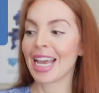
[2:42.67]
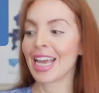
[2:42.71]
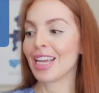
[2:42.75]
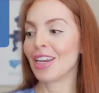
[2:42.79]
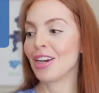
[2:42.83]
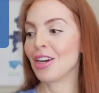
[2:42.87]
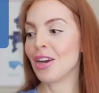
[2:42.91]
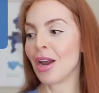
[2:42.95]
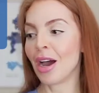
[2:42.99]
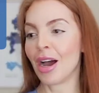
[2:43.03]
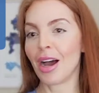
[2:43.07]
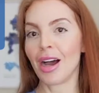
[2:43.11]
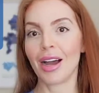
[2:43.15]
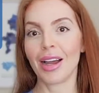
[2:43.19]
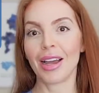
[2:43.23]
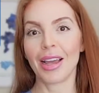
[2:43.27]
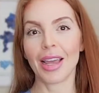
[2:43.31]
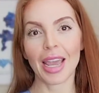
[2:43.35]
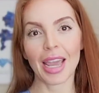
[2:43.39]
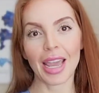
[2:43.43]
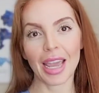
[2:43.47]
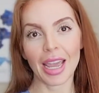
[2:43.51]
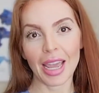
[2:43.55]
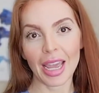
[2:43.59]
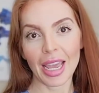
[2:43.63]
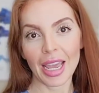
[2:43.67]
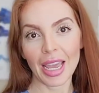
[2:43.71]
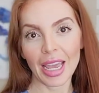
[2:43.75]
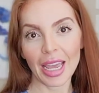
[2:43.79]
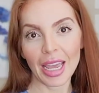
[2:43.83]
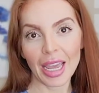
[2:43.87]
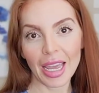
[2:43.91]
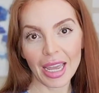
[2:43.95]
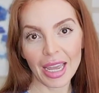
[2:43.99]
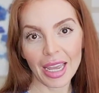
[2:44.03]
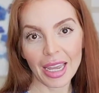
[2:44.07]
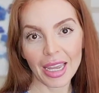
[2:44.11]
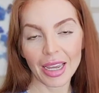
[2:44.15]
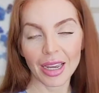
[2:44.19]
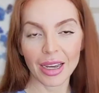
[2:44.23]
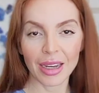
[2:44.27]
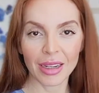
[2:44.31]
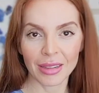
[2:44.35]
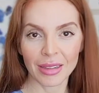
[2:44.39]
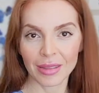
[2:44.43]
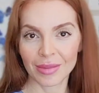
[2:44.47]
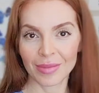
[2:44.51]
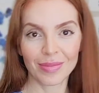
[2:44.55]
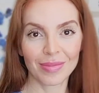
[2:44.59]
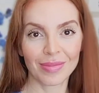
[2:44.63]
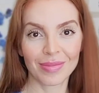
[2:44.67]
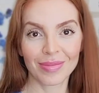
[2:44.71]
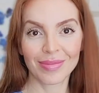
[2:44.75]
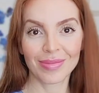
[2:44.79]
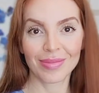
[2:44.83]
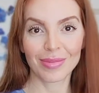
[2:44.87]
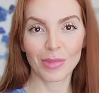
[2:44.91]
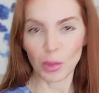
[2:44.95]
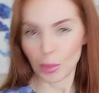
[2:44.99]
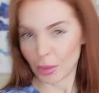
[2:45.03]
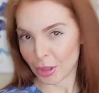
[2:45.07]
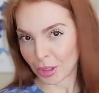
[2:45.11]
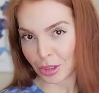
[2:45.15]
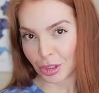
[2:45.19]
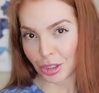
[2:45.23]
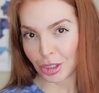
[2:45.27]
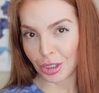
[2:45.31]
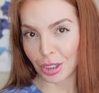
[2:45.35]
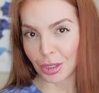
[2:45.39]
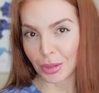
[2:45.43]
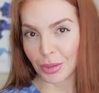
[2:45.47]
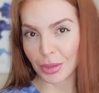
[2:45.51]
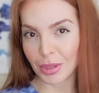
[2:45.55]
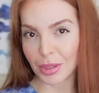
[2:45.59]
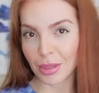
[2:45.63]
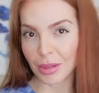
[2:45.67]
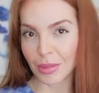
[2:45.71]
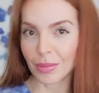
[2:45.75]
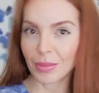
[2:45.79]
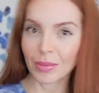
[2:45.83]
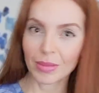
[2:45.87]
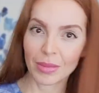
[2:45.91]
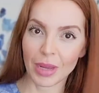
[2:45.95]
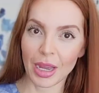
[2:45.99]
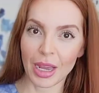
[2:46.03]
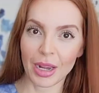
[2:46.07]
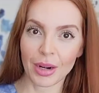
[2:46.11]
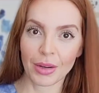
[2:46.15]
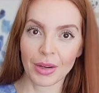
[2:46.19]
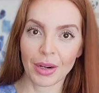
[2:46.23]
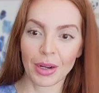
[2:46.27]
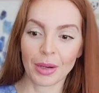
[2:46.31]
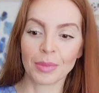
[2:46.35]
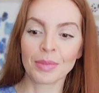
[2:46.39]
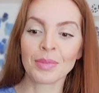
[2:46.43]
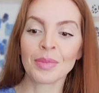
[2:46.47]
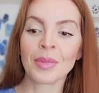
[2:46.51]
not a orange juice. I don't know.